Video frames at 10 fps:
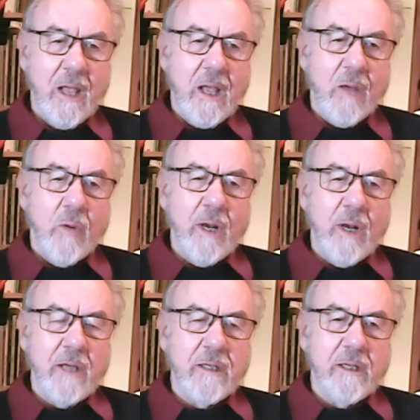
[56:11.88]
well,
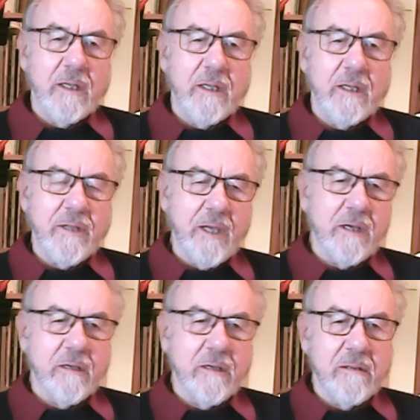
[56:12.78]
I, I think,
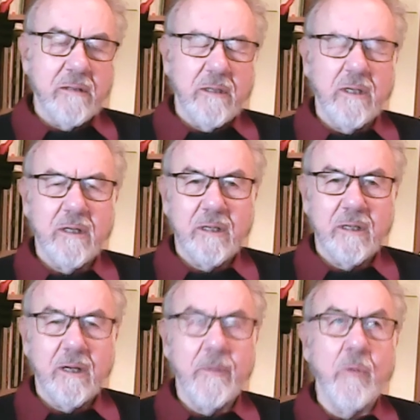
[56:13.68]

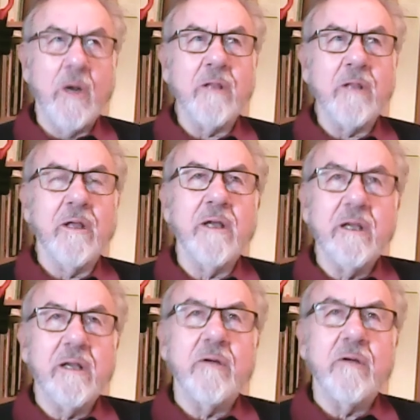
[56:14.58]
I mean, one of the,
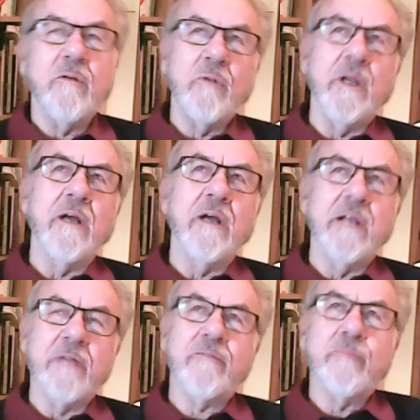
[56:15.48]
when I
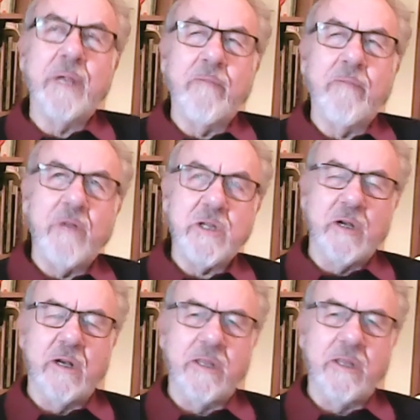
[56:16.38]
left being
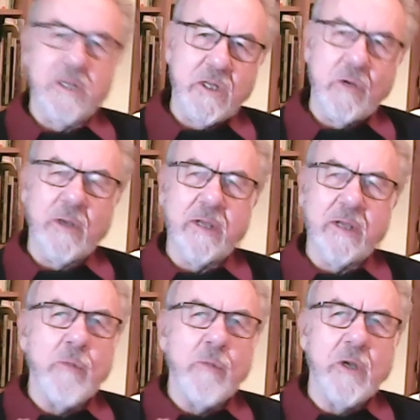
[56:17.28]
president of the zoo, I
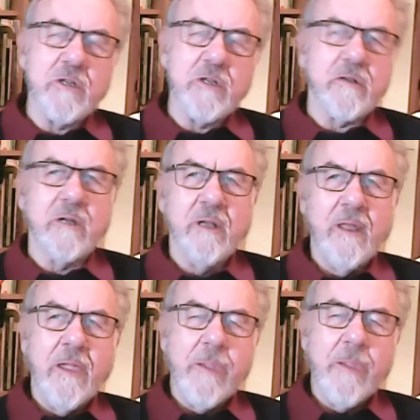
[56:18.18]
think almost
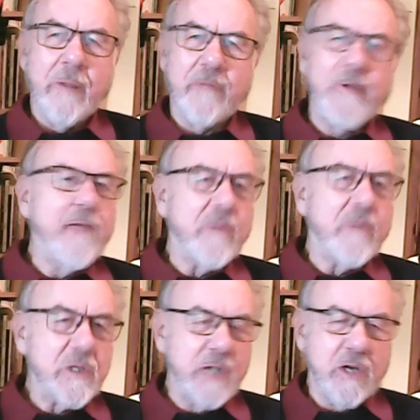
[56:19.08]
my
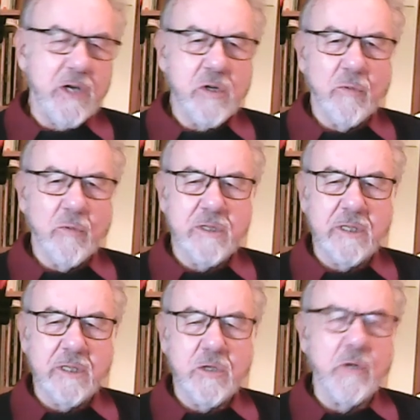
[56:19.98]
favorite section was
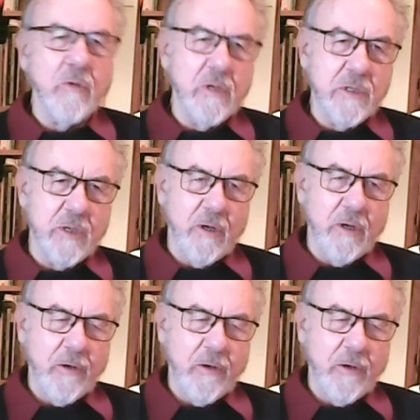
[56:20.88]
the children's zoo